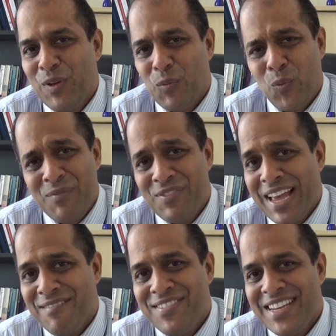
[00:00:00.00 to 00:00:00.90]
Well, what
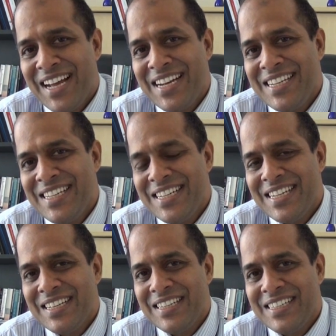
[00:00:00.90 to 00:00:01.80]
we have done
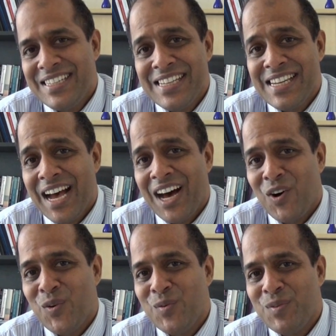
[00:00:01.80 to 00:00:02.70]
till
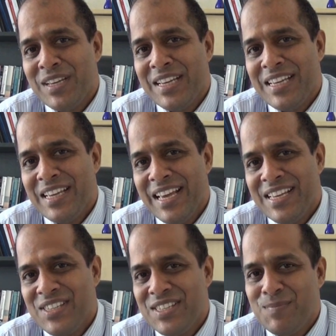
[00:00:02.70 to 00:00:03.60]
now
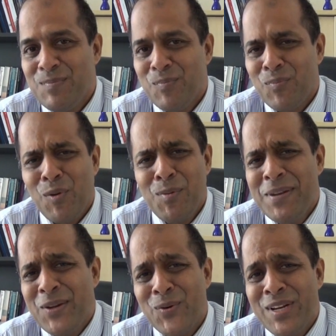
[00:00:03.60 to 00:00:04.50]
is
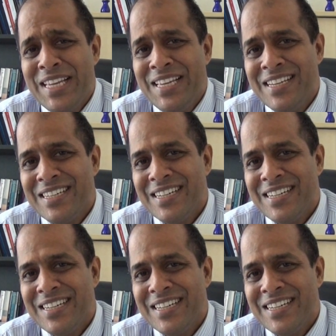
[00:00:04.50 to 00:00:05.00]
probably only